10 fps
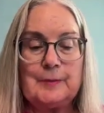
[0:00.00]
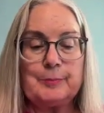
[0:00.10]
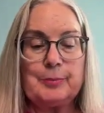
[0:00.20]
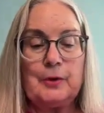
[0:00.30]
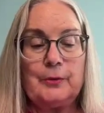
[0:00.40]

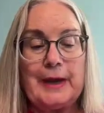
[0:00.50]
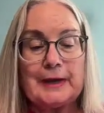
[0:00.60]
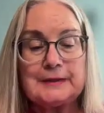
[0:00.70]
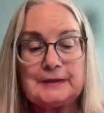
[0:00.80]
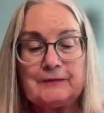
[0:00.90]
The
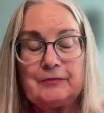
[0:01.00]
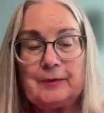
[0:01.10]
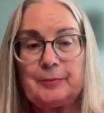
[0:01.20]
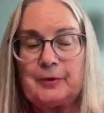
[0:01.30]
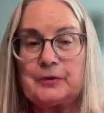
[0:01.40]

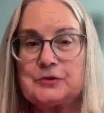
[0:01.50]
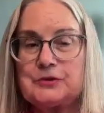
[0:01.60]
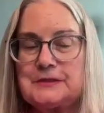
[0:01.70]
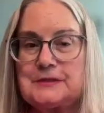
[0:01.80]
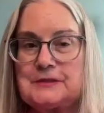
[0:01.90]
proactive
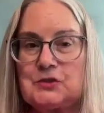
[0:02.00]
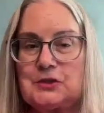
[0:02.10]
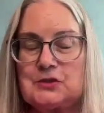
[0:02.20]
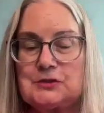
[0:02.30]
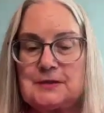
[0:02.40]
approach, this is
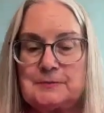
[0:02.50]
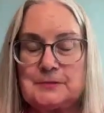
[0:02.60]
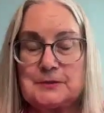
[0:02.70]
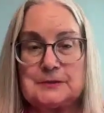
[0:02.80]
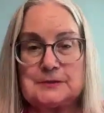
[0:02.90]
changing
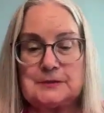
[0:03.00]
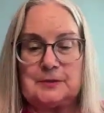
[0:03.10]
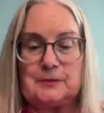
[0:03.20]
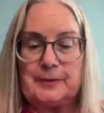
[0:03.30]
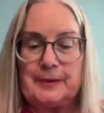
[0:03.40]
subjects just a
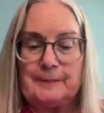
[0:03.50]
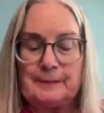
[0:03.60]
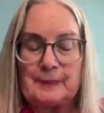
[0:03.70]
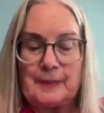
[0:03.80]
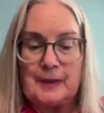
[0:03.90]
little bit,
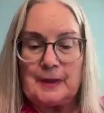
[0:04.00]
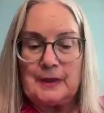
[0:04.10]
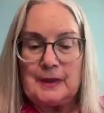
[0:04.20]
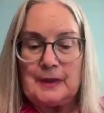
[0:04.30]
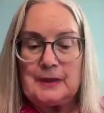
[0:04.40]

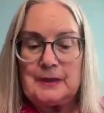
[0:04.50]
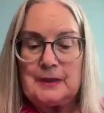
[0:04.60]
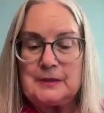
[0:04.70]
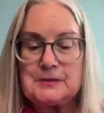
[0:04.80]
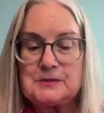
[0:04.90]

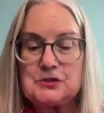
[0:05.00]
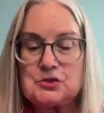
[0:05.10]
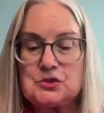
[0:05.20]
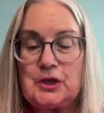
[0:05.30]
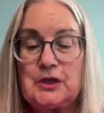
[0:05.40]
is
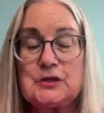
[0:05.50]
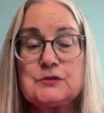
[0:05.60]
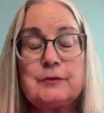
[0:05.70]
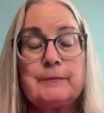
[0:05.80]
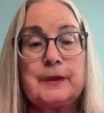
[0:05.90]
to
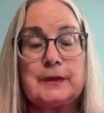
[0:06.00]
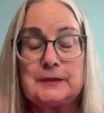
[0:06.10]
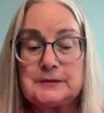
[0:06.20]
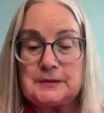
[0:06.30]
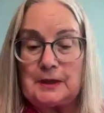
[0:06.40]
change from the
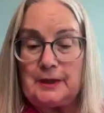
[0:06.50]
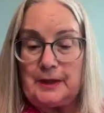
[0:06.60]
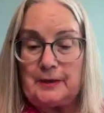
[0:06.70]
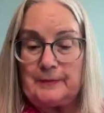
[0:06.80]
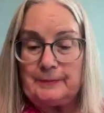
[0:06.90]

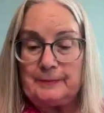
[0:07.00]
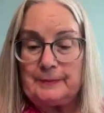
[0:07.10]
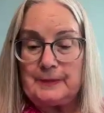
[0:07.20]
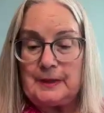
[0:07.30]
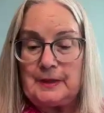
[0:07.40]
inside out,
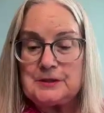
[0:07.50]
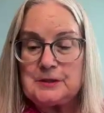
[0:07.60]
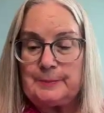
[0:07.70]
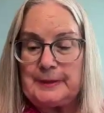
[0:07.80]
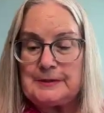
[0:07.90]

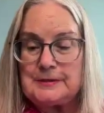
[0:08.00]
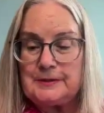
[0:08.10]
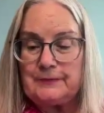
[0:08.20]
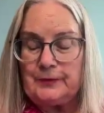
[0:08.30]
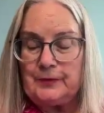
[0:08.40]
to be
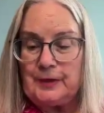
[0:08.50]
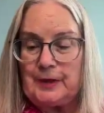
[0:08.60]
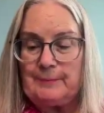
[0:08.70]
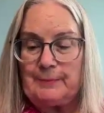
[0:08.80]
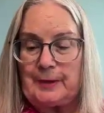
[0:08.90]

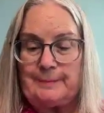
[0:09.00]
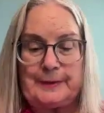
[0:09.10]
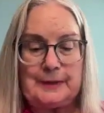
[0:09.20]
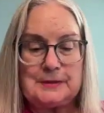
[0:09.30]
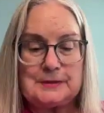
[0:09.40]
different, and by
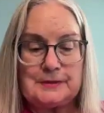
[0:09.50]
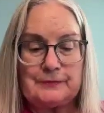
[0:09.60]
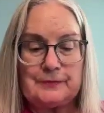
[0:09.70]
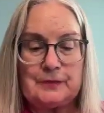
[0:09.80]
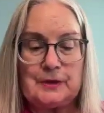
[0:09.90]
being
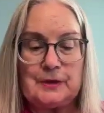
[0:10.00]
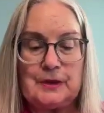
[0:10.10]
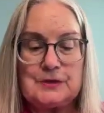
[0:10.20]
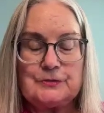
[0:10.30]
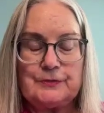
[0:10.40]
different,
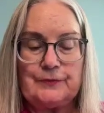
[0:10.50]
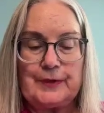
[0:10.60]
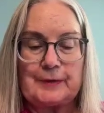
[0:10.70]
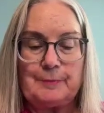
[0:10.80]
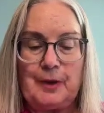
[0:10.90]
to
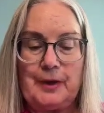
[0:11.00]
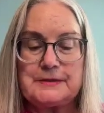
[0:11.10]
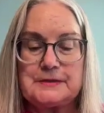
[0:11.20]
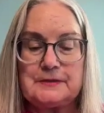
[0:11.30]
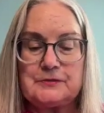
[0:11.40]
affect
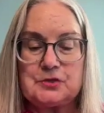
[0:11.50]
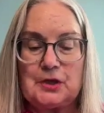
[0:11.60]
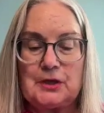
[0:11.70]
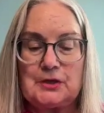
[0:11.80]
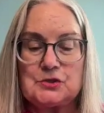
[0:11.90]
positive
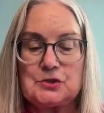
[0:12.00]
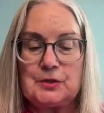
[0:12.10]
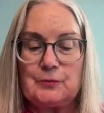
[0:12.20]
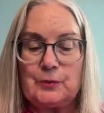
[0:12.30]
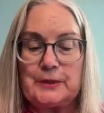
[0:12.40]

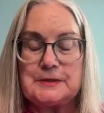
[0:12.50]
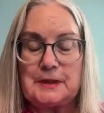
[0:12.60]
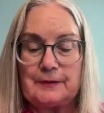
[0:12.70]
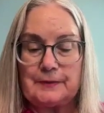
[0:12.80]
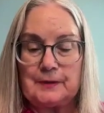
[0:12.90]
change in
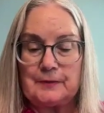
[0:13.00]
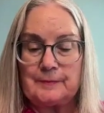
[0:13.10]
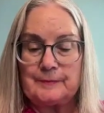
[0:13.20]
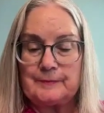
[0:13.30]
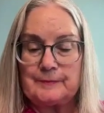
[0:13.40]
what's out there.